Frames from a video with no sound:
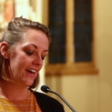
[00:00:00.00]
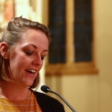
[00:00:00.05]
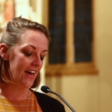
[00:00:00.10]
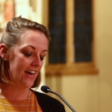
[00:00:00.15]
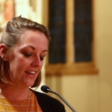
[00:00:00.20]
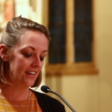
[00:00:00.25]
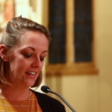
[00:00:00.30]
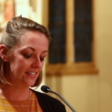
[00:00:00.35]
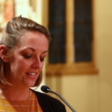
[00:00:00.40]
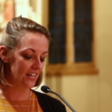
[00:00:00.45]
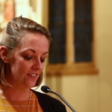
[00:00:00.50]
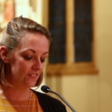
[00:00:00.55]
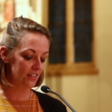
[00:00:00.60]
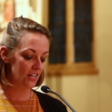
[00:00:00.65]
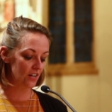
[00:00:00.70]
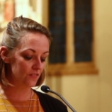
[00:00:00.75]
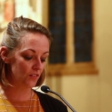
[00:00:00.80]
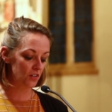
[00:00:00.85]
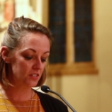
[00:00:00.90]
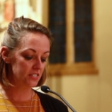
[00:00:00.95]
And in giving
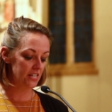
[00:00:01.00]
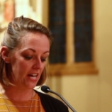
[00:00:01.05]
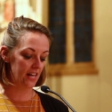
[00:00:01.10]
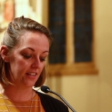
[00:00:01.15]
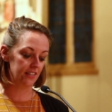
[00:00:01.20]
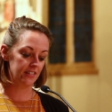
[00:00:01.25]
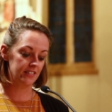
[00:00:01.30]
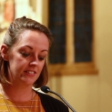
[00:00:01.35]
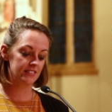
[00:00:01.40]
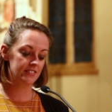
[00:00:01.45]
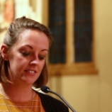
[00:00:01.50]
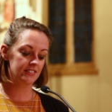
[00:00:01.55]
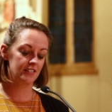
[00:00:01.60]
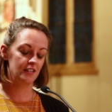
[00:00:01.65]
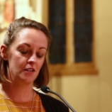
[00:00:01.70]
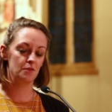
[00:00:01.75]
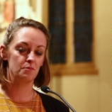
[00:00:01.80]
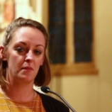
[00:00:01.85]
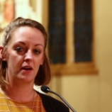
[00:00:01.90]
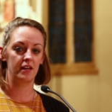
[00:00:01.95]
of our talents,
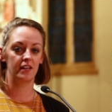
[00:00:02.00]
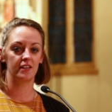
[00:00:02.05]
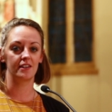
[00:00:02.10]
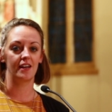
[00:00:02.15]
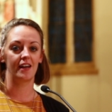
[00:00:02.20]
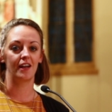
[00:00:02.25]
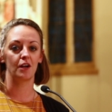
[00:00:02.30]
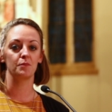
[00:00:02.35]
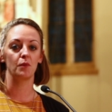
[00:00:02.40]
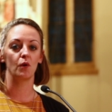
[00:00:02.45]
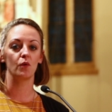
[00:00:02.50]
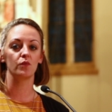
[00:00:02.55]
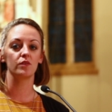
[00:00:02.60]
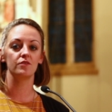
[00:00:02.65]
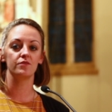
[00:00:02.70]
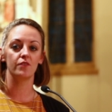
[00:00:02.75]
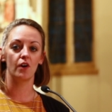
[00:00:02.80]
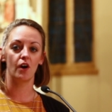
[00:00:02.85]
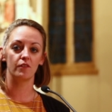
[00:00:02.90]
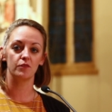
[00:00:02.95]
Mike and I are both
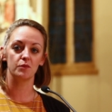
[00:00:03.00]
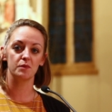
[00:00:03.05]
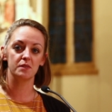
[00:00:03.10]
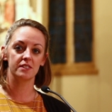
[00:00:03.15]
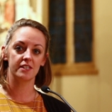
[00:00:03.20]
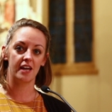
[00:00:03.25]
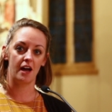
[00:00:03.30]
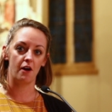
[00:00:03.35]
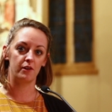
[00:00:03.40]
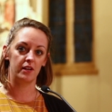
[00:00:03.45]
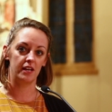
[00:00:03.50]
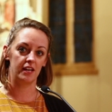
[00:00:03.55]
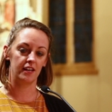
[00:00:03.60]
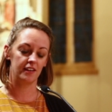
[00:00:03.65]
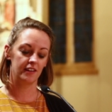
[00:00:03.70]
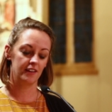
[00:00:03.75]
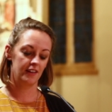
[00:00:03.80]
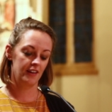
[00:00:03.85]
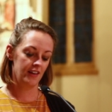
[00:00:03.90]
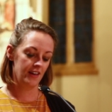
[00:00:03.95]
involved with scouting,